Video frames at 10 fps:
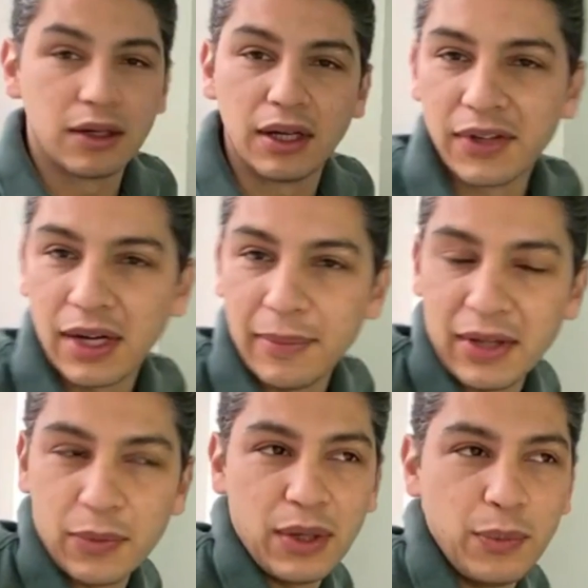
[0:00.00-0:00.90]
Oh, sorry, man.
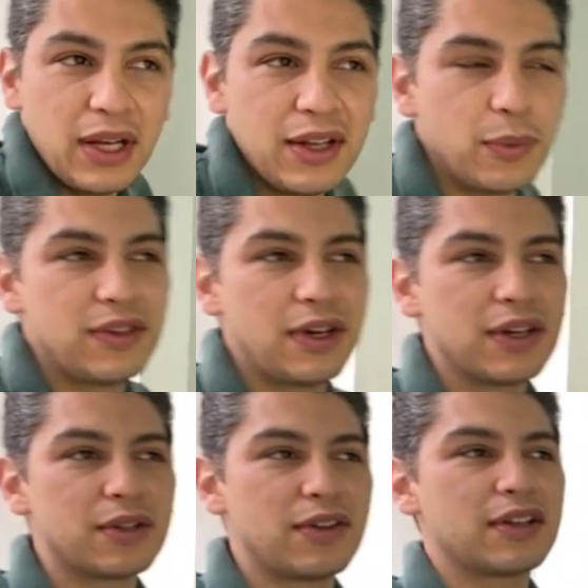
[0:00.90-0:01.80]
We
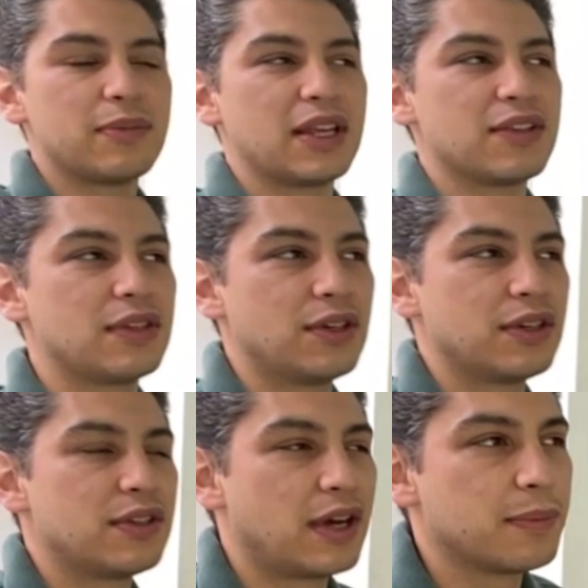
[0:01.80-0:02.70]
talked about
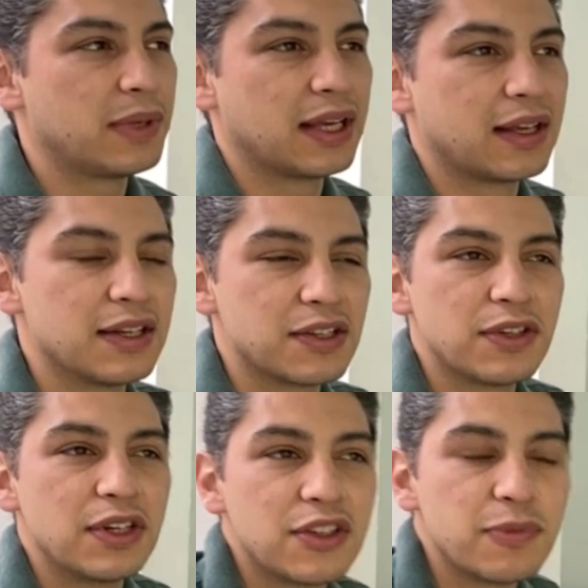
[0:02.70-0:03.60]
you're talking about like kind of
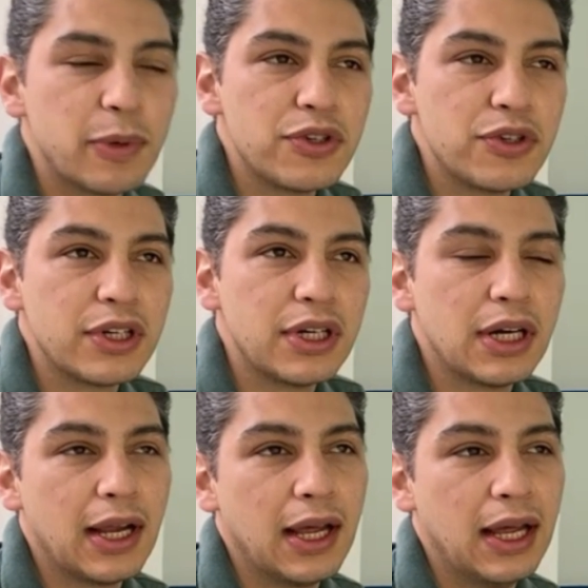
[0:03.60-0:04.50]
sun
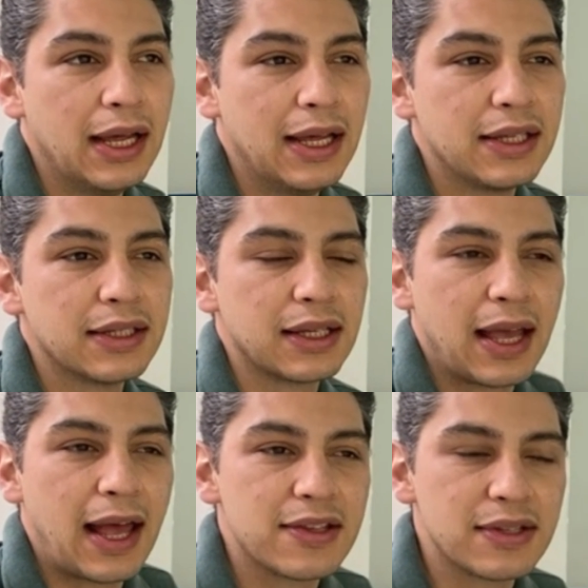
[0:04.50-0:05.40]
exposure and like
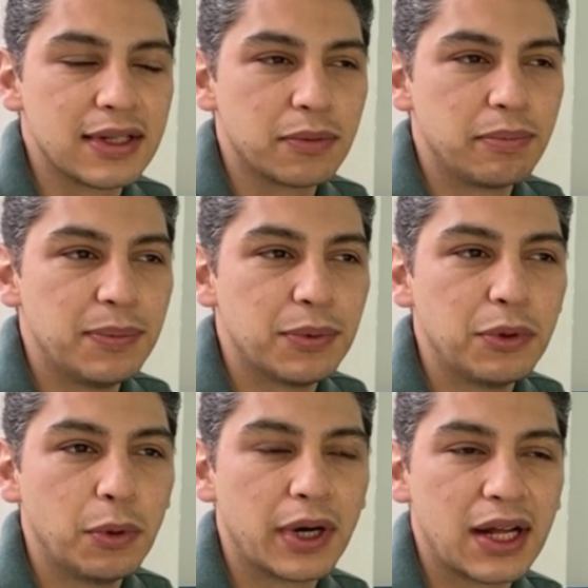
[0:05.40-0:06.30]
people
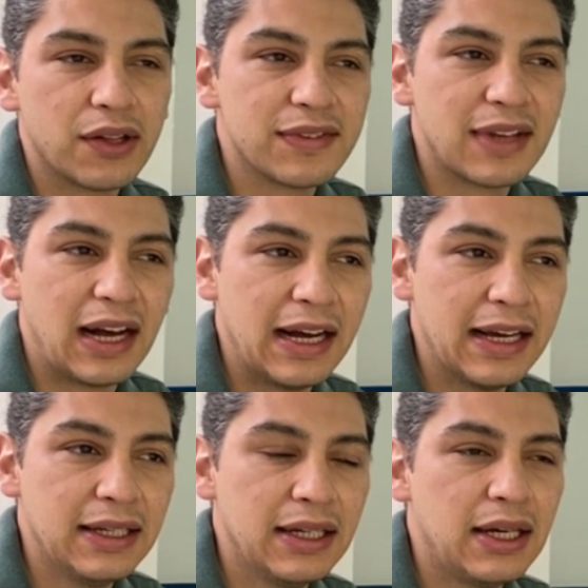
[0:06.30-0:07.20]
who work outside.